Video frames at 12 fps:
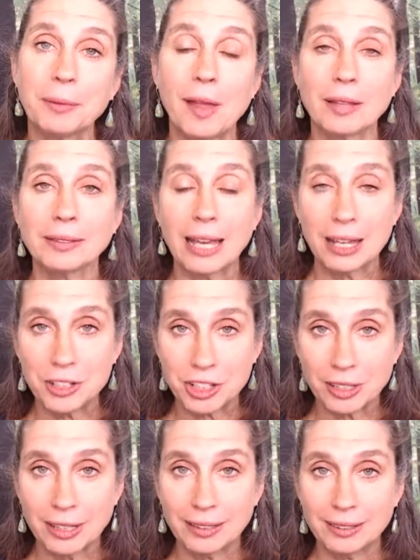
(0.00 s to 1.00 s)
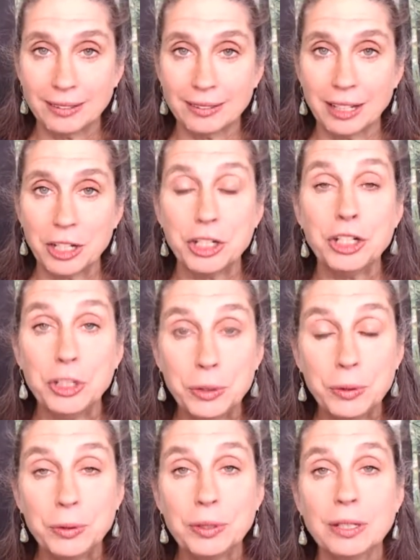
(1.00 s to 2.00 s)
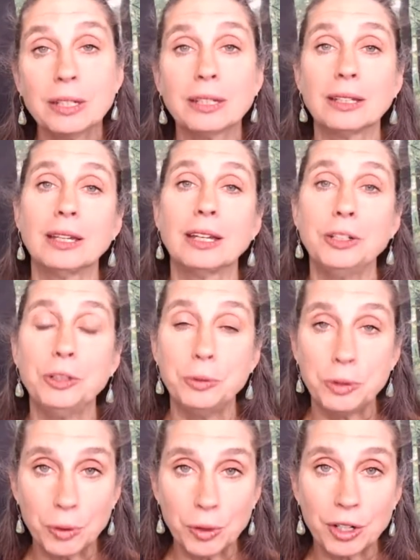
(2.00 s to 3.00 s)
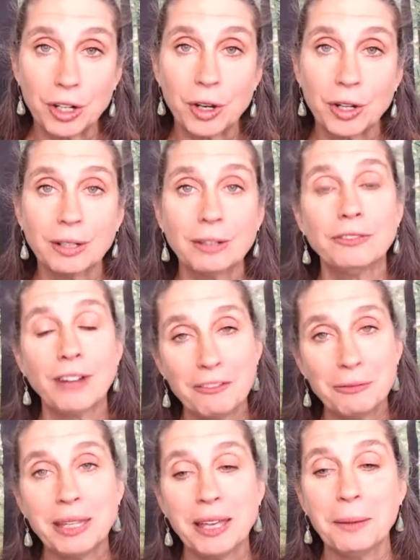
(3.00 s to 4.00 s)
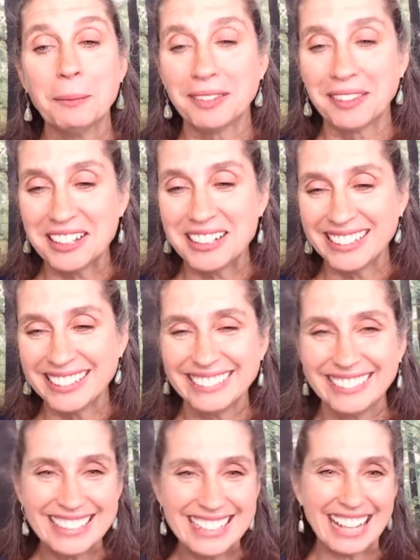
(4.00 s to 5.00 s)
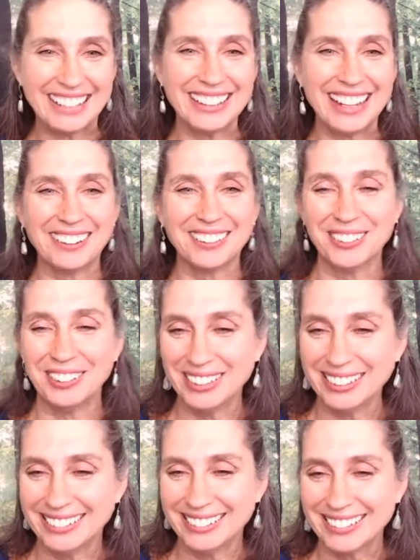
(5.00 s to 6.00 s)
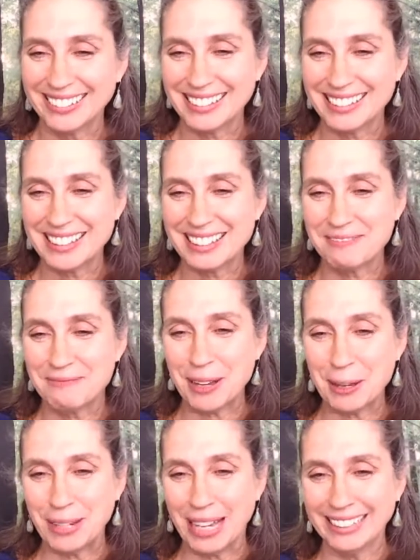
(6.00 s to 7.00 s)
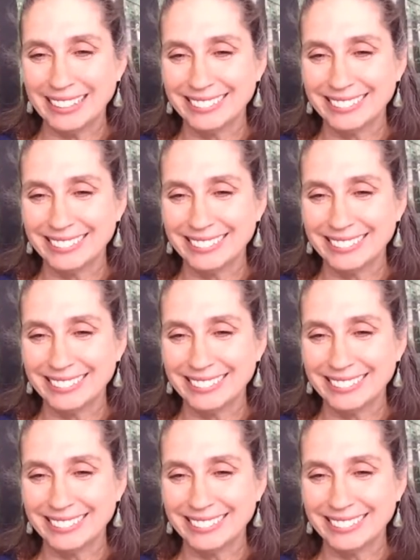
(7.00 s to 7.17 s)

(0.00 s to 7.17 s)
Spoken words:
Los Angeles, noon New York, 5 p.m. London. Take good care, sweet ones. Bye-bye.